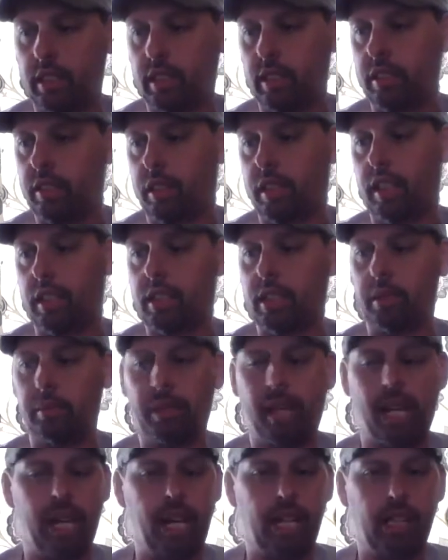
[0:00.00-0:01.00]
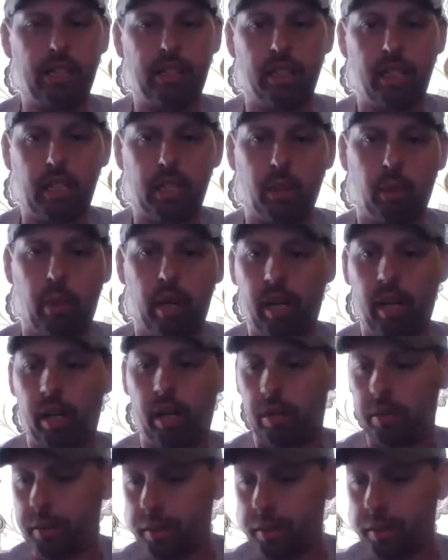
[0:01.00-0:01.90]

They're custom gauge, nickel wound